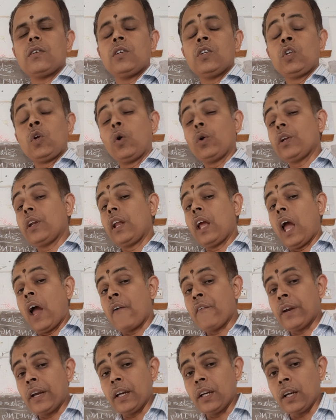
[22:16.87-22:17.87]
Not in
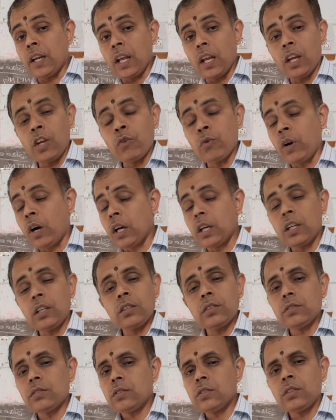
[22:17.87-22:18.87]
every day you are,
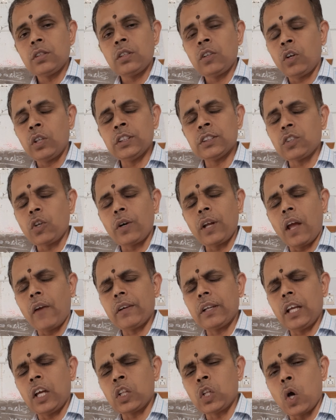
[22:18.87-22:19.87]
no, it's not
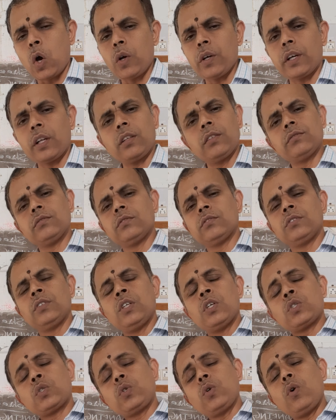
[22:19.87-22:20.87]
having the authority.
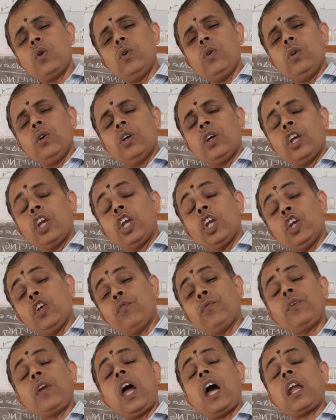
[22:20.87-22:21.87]
So
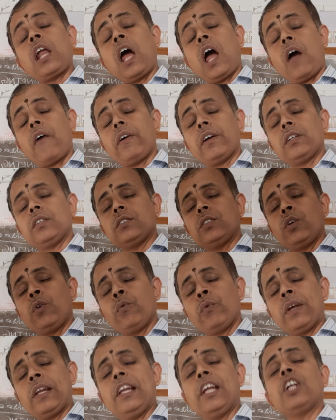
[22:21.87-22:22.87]
if you are
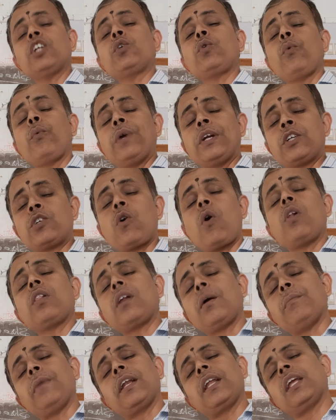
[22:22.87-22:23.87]
willing to withdraw
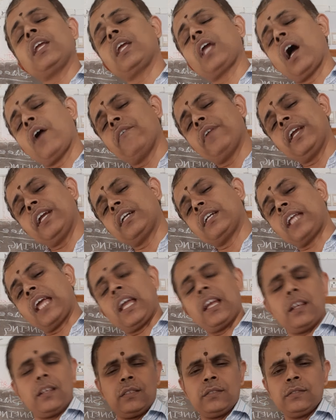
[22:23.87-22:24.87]
the money every day,